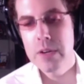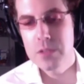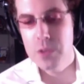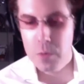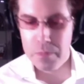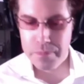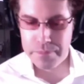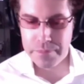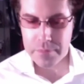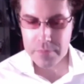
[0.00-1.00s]
So
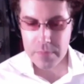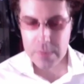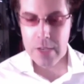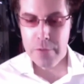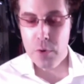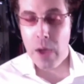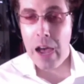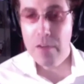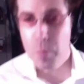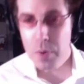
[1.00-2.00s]
if you have
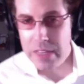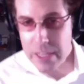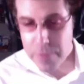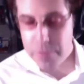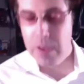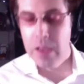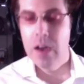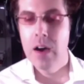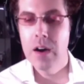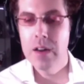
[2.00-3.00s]
a belief
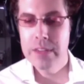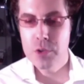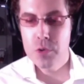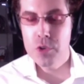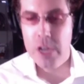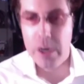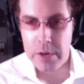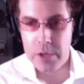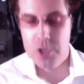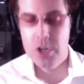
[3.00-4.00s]
that you
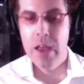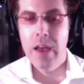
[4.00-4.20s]
cherish,